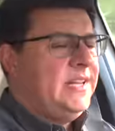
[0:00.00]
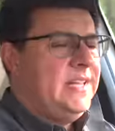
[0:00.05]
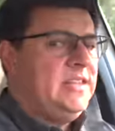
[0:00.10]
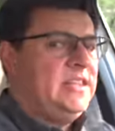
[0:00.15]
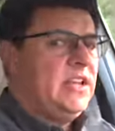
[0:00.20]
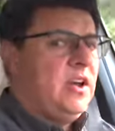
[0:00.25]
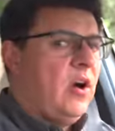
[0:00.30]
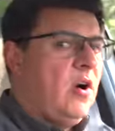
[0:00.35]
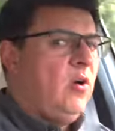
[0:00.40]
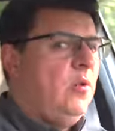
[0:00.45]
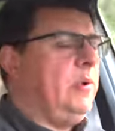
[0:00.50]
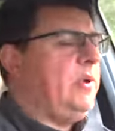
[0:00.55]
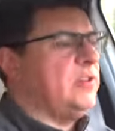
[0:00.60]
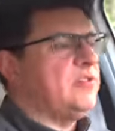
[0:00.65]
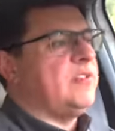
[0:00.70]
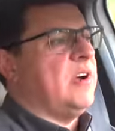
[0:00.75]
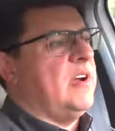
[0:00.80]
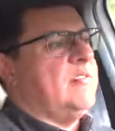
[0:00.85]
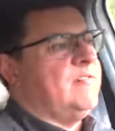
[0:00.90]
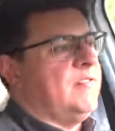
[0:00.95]
In the all-wheel
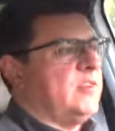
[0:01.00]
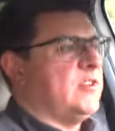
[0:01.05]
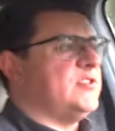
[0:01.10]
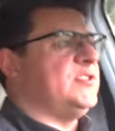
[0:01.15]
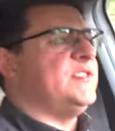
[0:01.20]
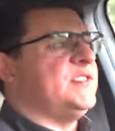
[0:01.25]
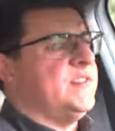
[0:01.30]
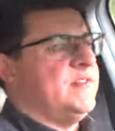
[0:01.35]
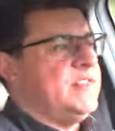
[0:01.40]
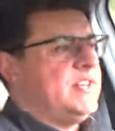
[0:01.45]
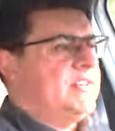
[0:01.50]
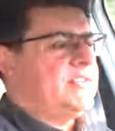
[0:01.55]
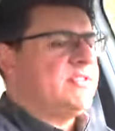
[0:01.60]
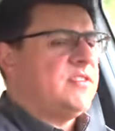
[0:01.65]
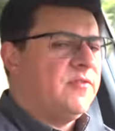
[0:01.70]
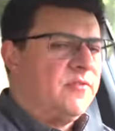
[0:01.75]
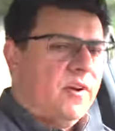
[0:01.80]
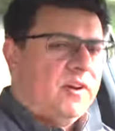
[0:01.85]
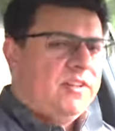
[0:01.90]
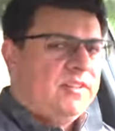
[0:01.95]
drive versions of this,
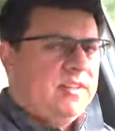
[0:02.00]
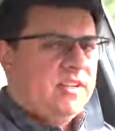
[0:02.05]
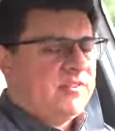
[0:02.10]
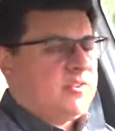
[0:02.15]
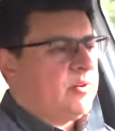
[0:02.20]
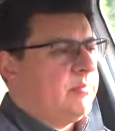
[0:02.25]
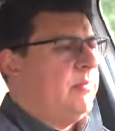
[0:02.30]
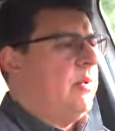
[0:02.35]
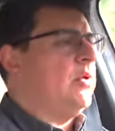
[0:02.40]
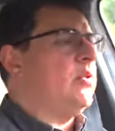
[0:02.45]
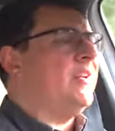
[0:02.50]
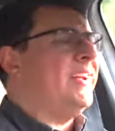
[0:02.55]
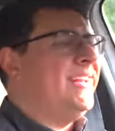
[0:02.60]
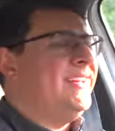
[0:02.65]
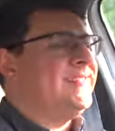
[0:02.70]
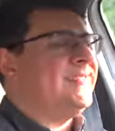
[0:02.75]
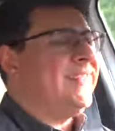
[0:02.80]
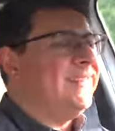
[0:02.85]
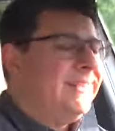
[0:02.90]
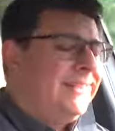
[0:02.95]
the front electric motor
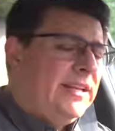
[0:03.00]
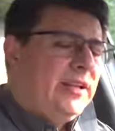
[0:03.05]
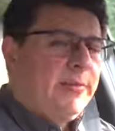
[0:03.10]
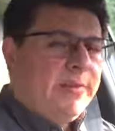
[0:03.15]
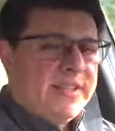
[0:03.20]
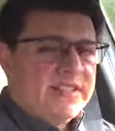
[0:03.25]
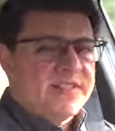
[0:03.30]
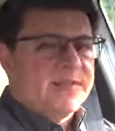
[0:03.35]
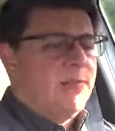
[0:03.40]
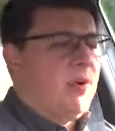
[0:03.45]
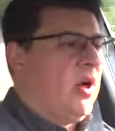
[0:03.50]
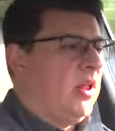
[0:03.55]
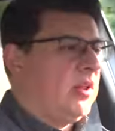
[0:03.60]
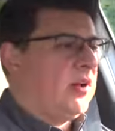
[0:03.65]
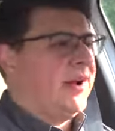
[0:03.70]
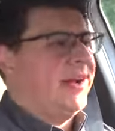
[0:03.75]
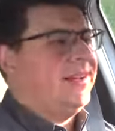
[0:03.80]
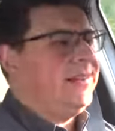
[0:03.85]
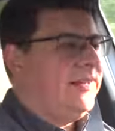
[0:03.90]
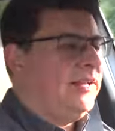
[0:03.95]
is a little bit
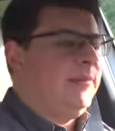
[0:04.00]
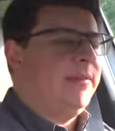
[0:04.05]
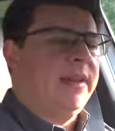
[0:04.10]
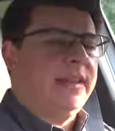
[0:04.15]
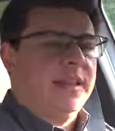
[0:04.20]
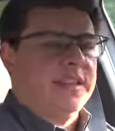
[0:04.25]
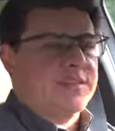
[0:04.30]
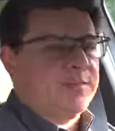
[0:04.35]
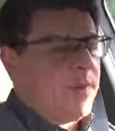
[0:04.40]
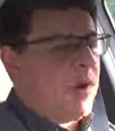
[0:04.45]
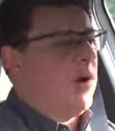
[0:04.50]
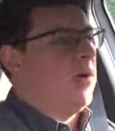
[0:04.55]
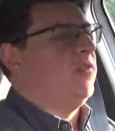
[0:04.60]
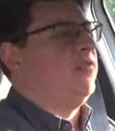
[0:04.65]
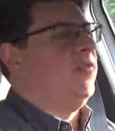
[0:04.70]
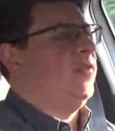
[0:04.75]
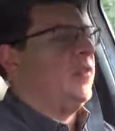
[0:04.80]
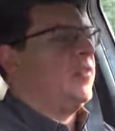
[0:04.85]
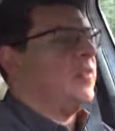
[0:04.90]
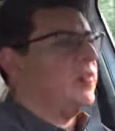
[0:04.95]
smaller and a little bit less
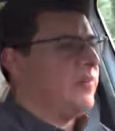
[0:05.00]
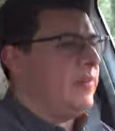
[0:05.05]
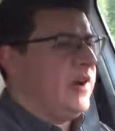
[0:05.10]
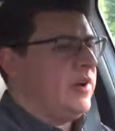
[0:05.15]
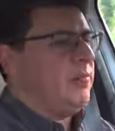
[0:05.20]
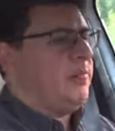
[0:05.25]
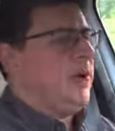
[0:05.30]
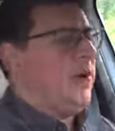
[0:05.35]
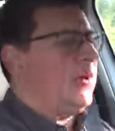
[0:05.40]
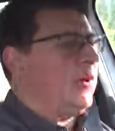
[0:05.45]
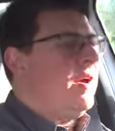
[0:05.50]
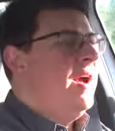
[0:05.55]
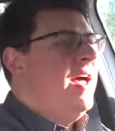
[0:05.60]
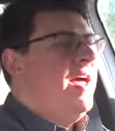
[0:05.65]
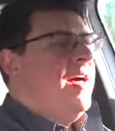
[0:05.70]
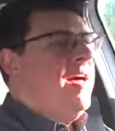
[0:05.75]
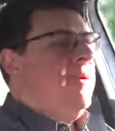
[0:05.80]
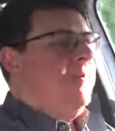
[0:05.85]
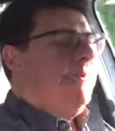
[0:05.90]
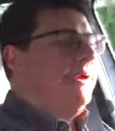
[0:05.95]
powerful than the rear motor,
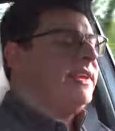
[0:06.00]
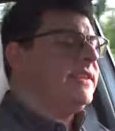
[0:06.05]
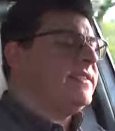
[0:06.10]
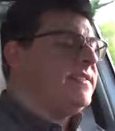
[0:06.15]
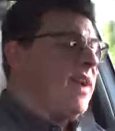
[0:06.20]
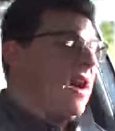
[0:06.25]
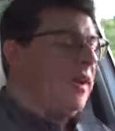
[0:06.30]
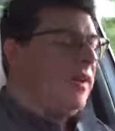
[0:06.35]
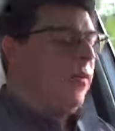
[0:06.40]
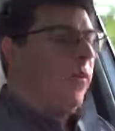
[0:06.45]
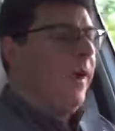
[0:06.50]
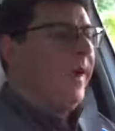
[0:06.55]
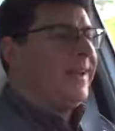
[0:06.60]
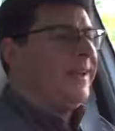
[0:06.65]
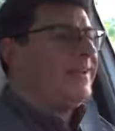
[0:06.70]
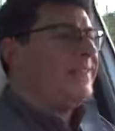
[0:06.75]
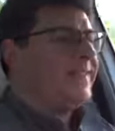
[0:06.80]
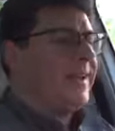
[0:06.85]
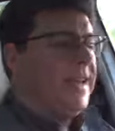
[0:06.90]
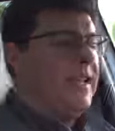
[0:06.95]
but it's not
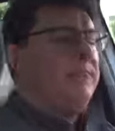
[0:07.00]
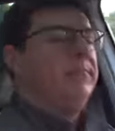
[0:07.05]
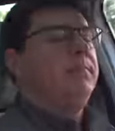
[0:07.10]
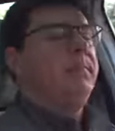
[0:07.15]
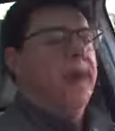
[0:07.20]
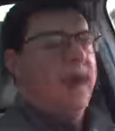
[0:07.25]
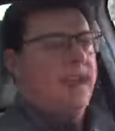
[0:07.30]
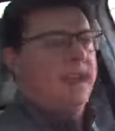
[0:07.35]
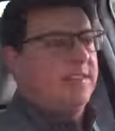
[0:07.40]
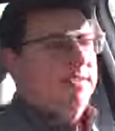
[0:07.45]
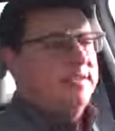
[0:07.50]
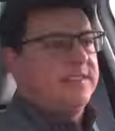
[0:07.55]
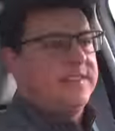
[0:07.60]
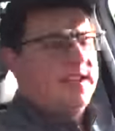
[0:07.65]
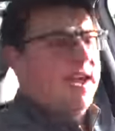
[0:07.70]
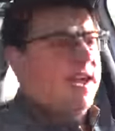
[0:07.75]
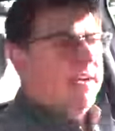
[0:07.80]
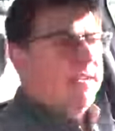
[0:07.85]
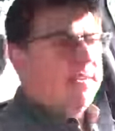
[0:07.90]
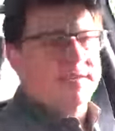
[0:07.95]
quite as
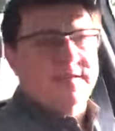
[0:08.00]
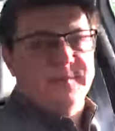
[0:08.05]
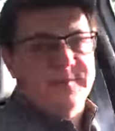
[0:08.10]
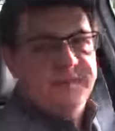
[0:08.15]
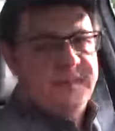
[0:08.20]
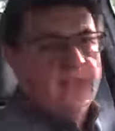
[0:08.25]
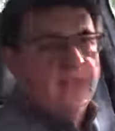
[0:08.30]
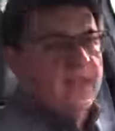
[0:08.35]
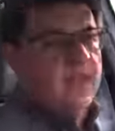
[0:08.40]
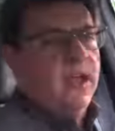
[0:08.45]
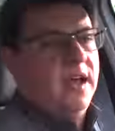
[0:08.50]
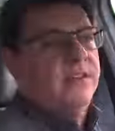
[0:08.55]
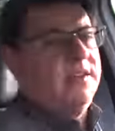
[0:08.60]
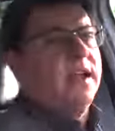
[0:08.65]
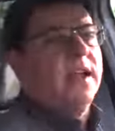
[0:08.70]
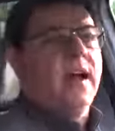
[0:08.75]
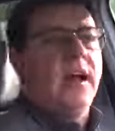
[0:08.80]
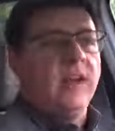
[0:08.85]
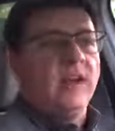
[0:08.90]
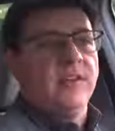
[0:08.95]
imbalanced as, say, a
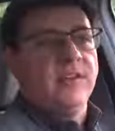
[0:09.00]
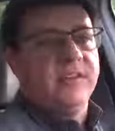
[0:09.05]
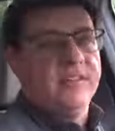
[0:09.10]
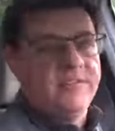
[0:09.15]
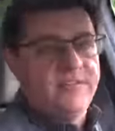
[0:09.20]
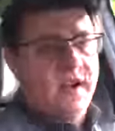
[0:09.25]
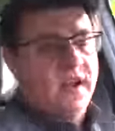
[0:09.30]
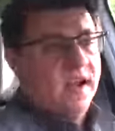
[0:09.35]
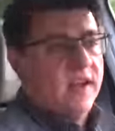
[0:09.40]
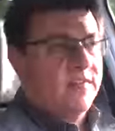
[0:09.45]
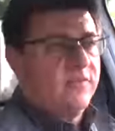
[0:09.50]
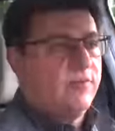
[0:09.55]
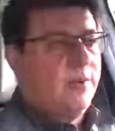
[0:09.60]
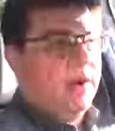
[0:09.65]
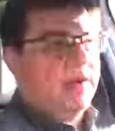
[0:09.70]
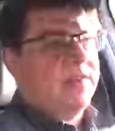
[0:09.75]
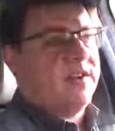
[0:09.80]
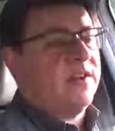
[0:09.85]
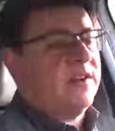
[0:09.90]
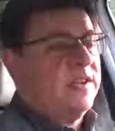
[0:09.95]
Hyundai Ioniq 5,
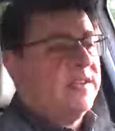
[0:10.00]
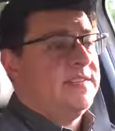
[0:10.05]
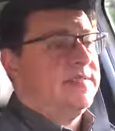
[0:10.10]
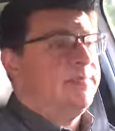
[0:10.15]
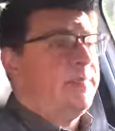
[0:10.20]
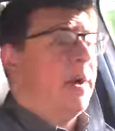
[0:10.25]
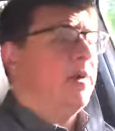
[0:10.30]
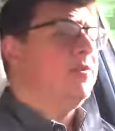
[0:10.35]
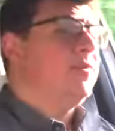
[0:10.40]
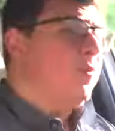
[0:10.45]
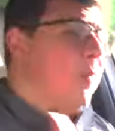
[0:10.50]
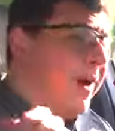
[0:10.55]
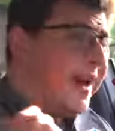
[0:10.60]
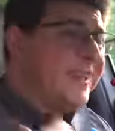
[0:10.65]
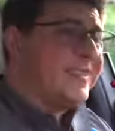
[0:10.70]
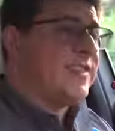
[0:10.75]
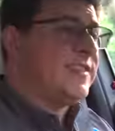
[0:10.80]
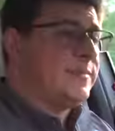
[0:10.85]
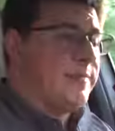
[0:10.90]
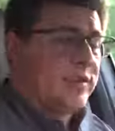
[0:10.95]
where there is about
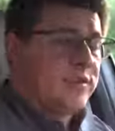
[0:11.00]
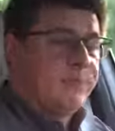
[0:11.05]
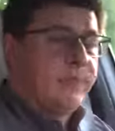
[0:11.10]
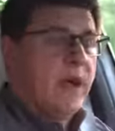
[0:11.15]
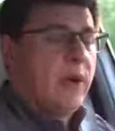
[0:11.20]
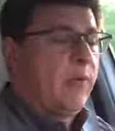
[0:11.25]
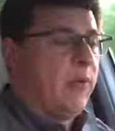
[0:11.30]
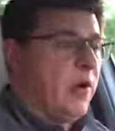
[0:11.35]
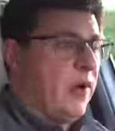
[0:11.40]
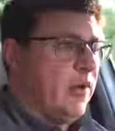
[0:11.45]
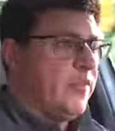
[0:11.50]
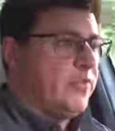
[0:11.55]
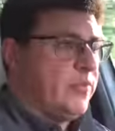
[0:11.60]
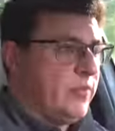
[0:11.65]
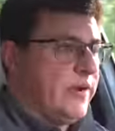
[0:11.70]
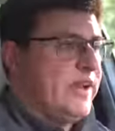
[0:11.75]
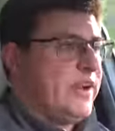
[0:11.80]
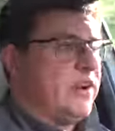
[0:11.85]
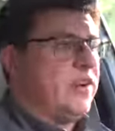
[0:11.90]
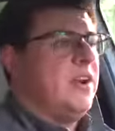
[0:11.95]
twice as much power on the
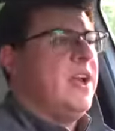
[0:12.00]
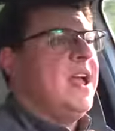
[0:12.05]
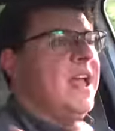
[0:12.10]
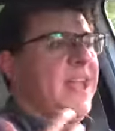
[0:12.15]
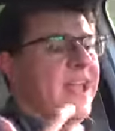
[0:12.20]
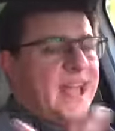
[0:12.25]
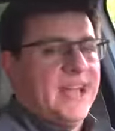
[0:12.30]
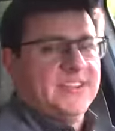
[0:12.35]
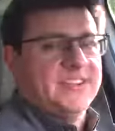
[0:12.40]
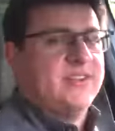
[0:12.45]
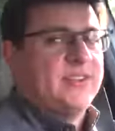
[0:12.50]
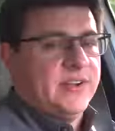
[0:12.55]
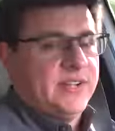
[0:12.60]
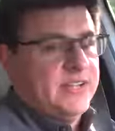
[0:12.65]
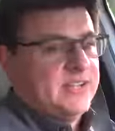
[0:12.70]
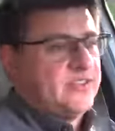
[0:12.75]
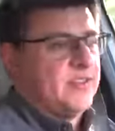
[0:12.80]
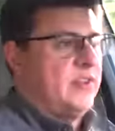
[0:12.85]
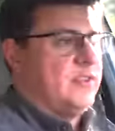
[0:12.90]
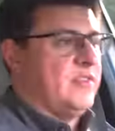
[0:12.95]
rear as there
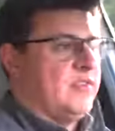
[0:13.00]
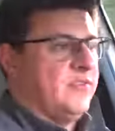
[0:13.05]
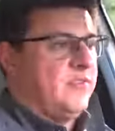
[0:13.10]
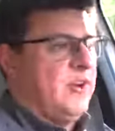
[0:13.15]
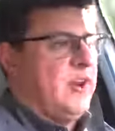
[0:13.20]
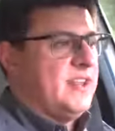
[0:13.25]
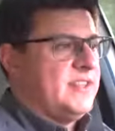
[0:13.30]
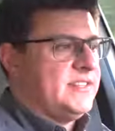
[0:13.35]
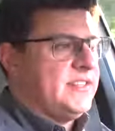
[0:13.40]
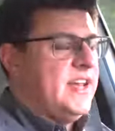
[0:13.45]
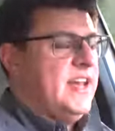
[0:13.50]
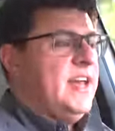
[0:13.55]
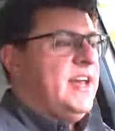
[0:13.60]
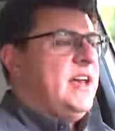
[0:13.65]
is on the front,